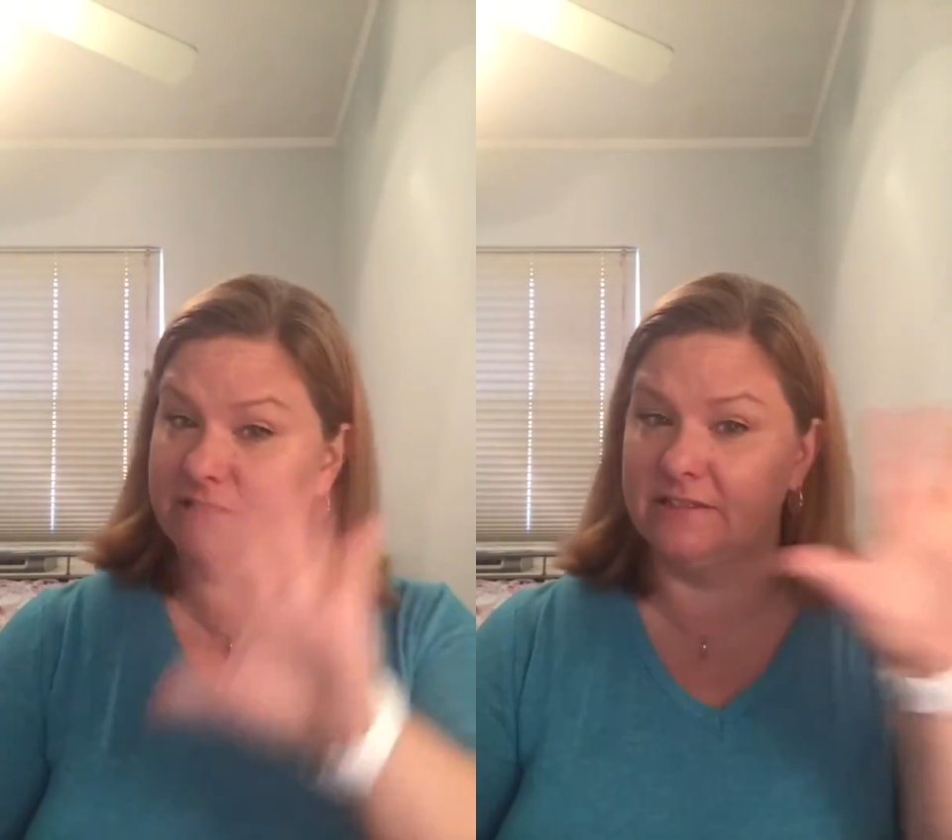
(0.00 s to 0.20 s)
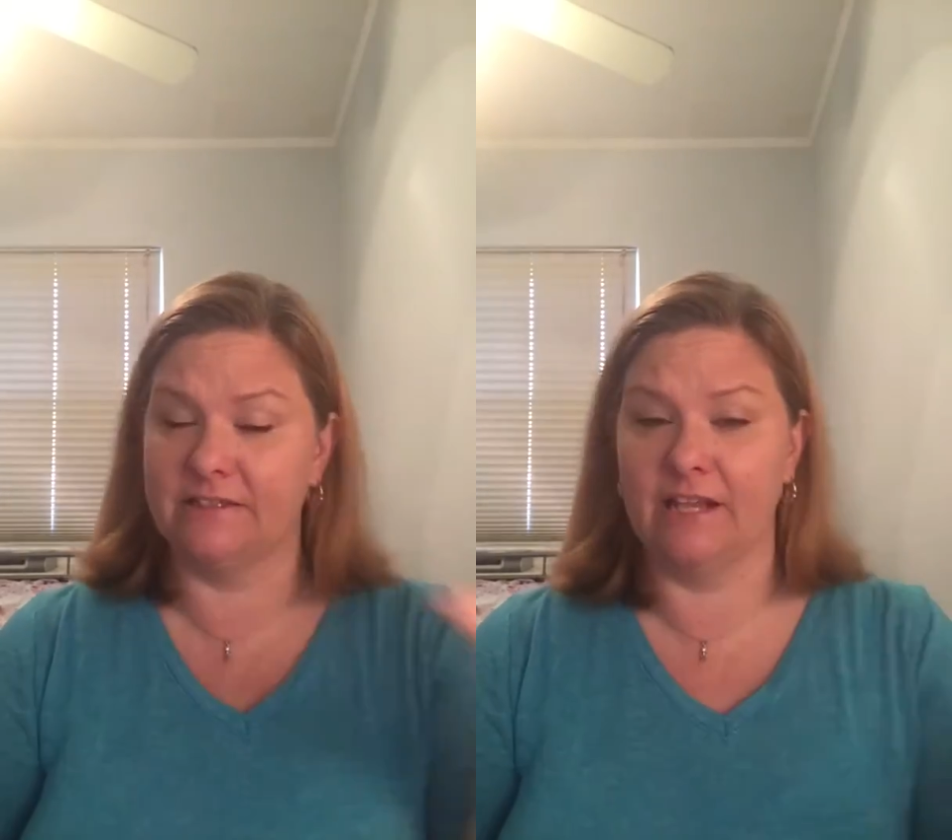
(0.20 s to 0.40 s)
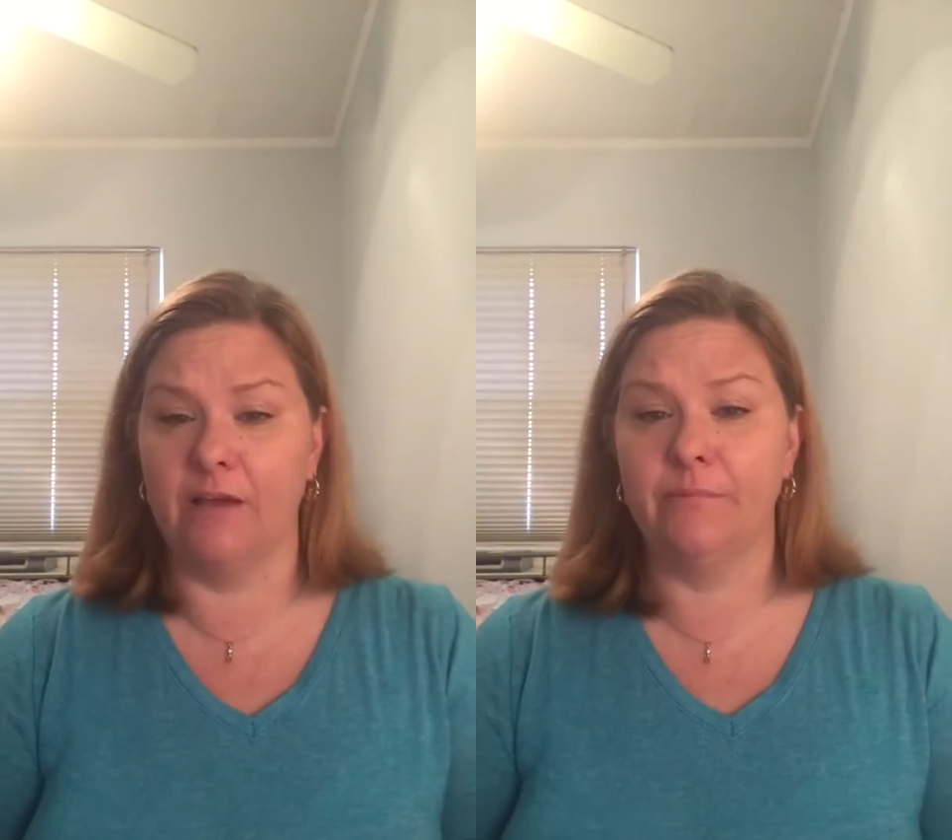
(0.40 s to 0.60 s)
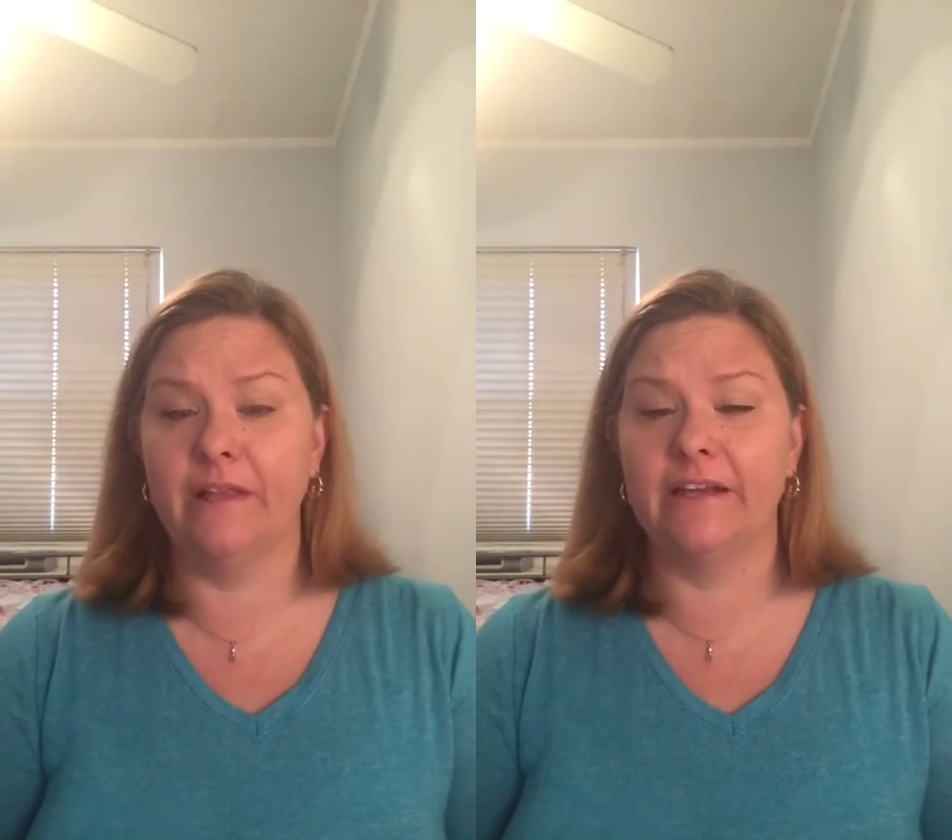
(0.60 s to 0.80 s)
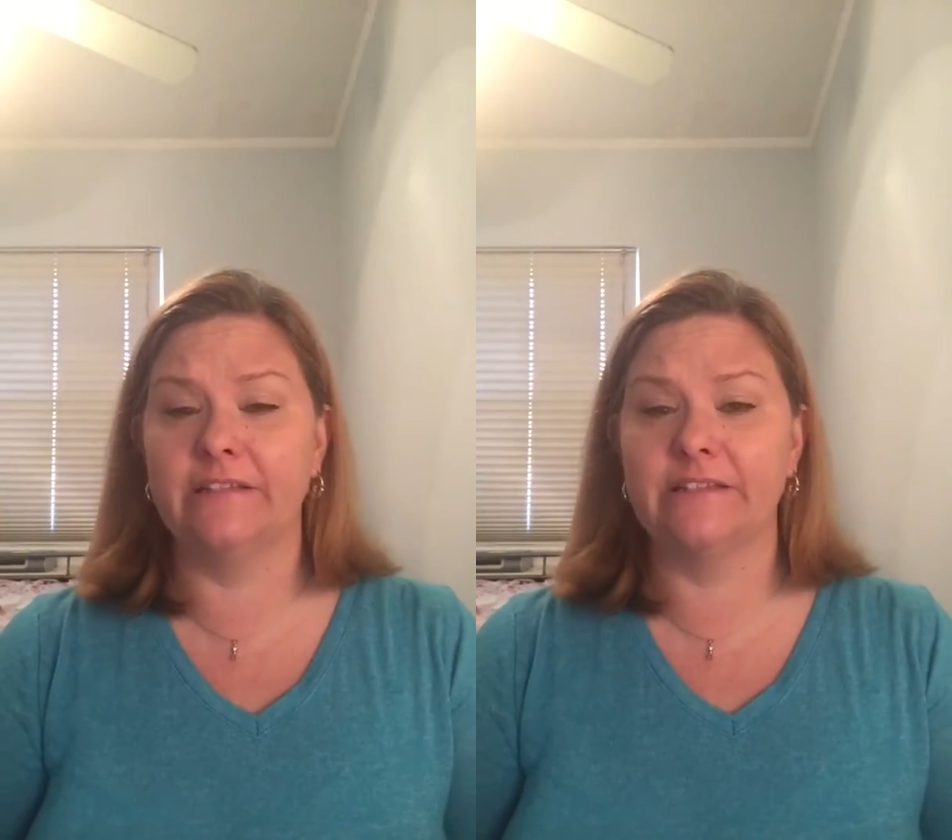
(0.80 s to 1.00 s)
This is not
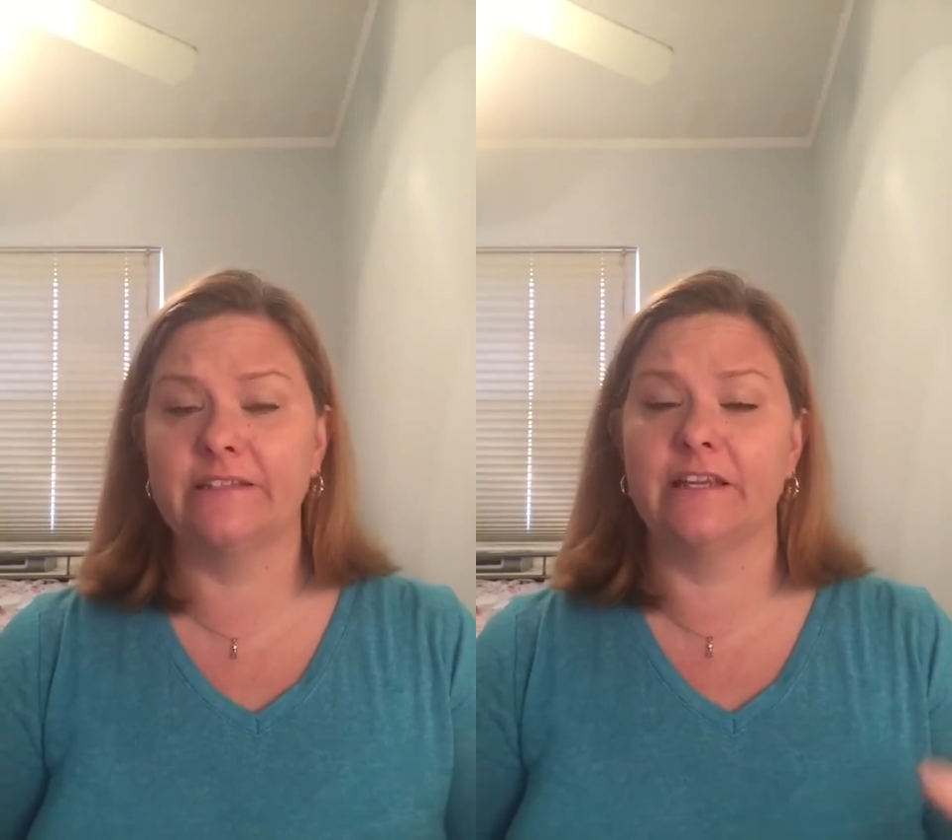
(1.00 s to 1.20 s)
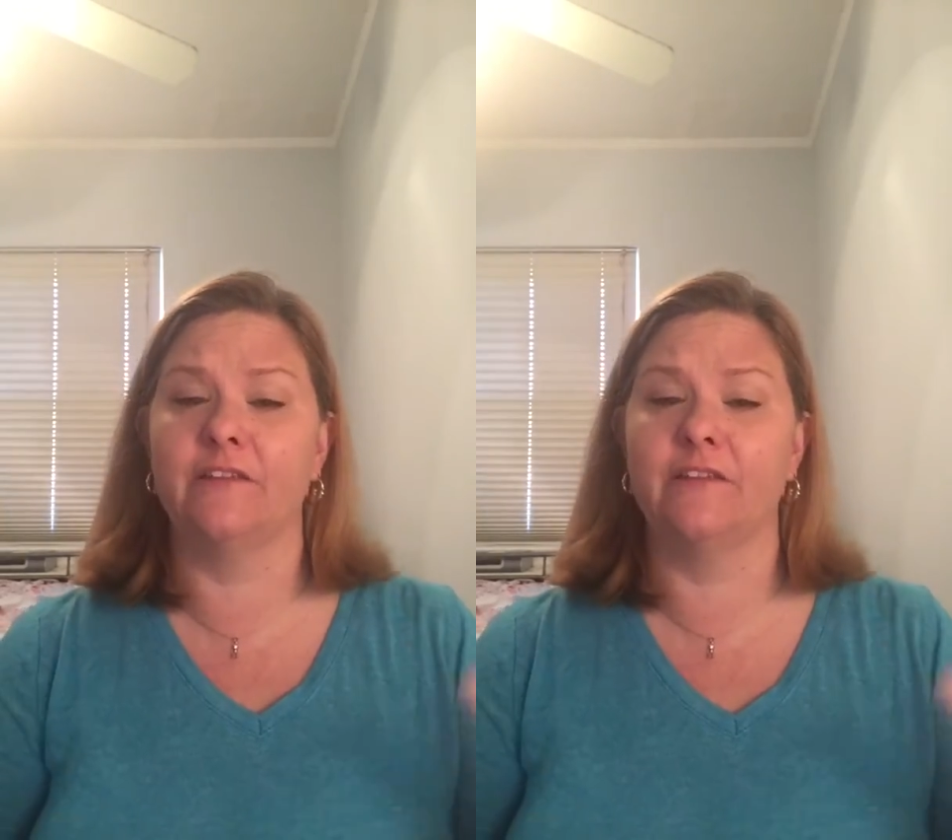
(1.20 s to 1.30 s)
planets today,